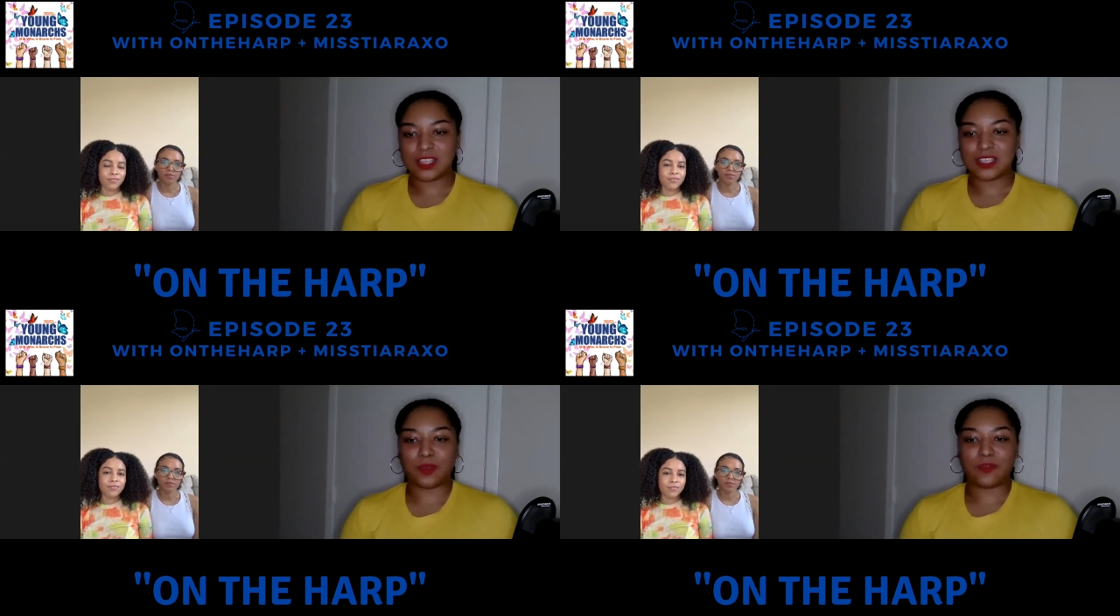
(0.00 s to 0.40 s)

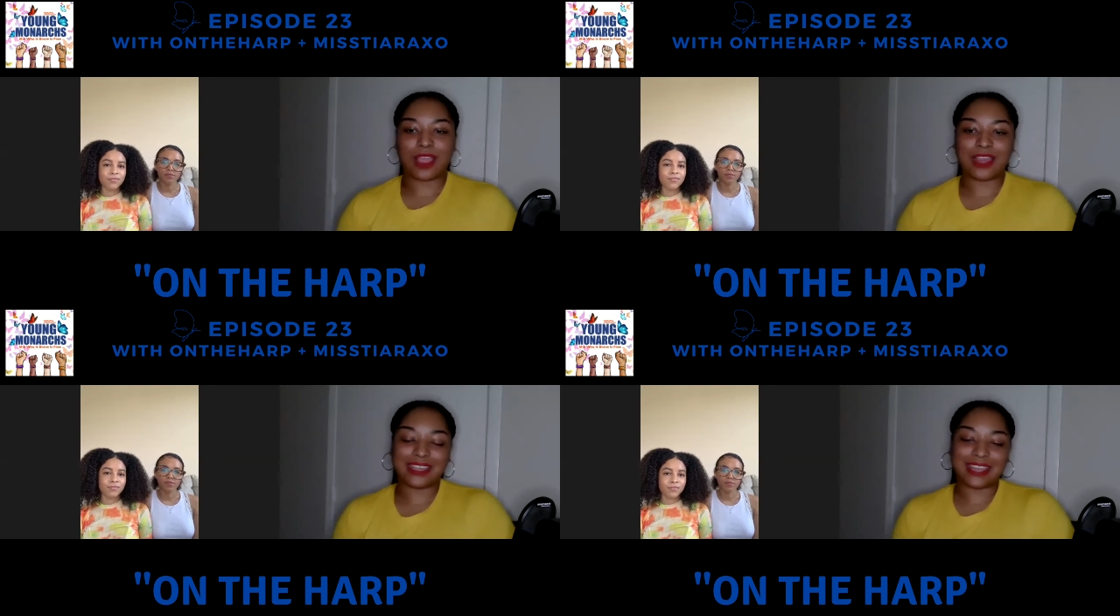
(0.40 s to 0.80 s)
So
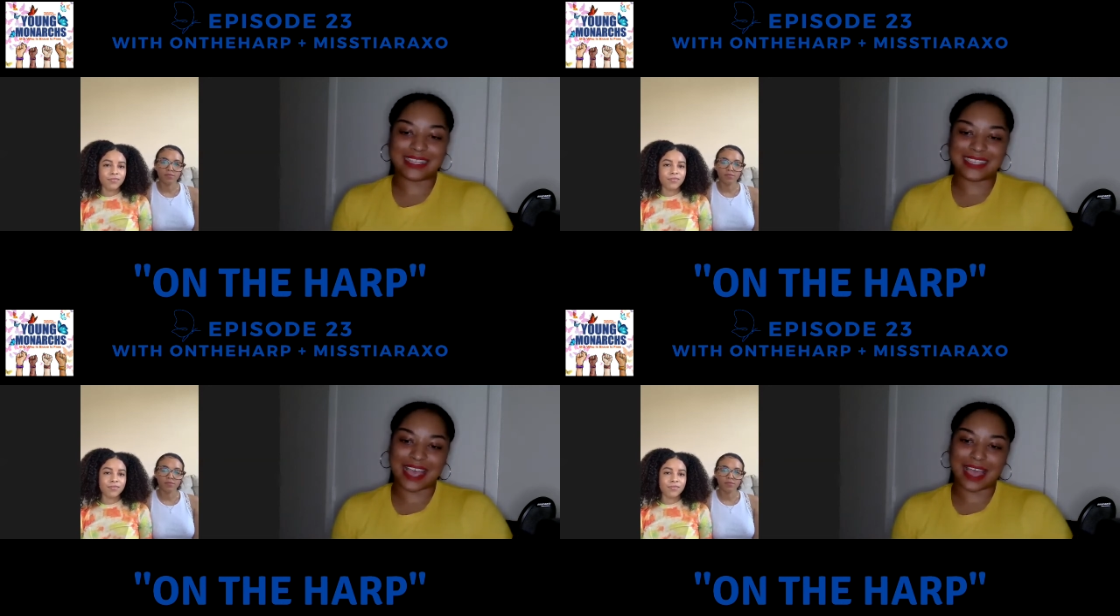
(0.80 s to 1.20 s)
finding
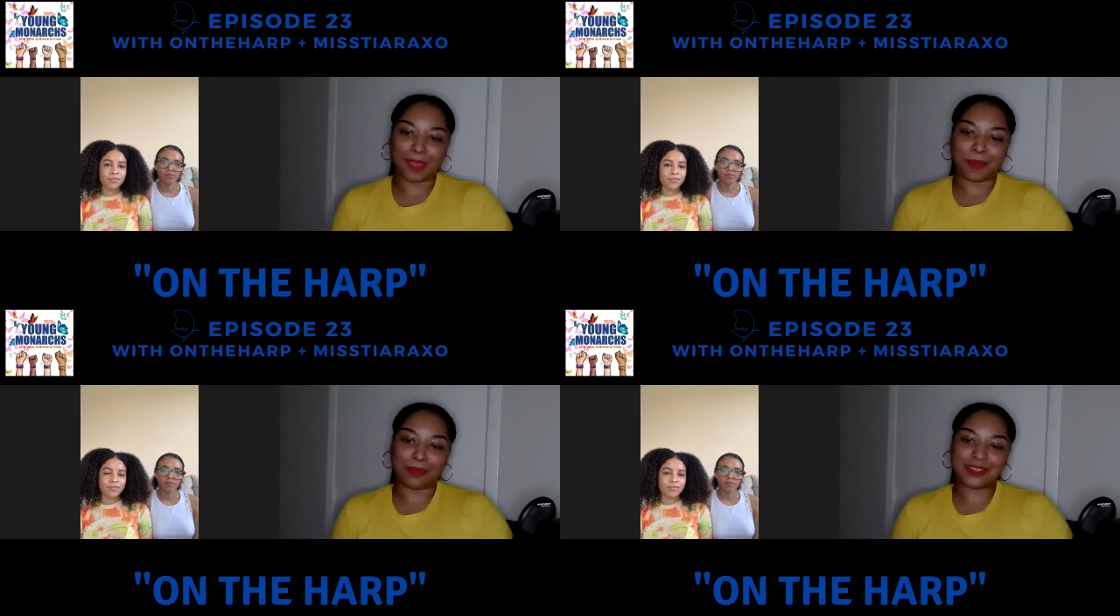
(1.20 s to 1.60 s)
that time,
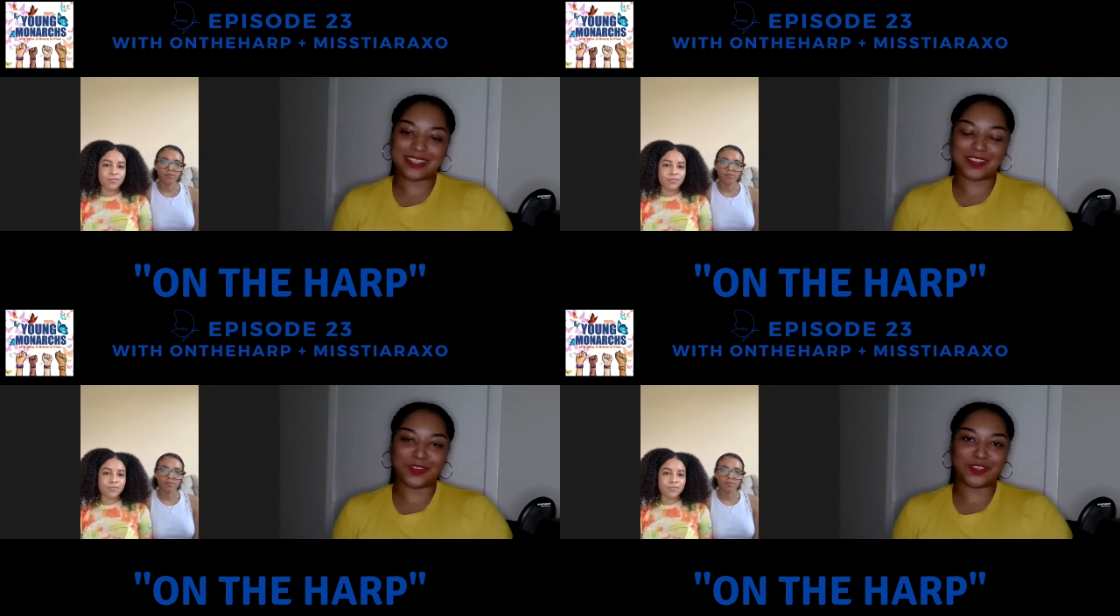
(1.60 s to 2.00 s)
I'm
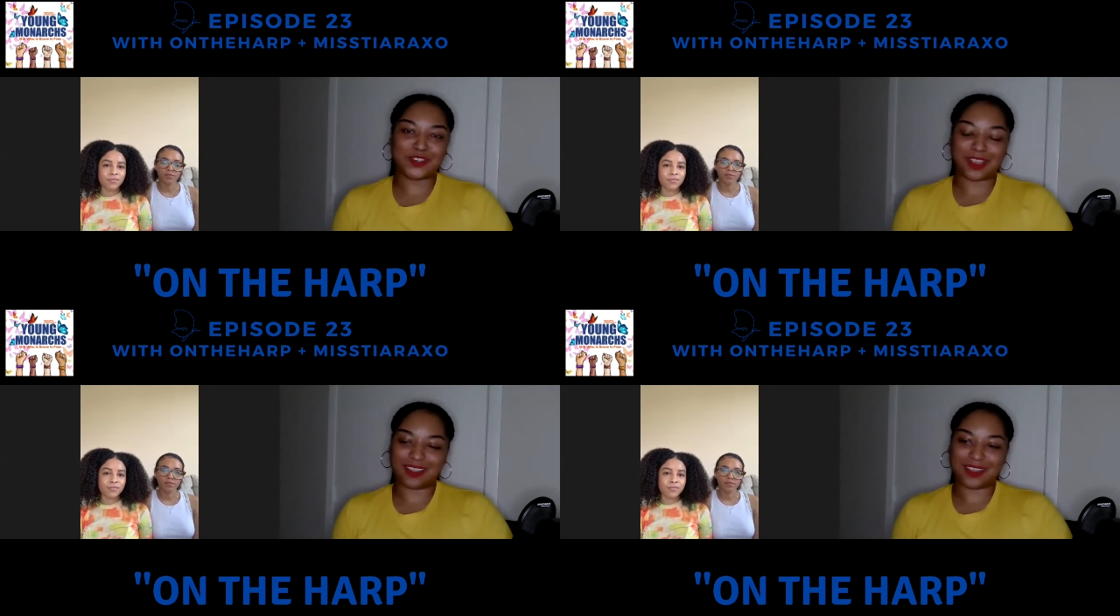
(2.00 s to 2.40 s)
still struggling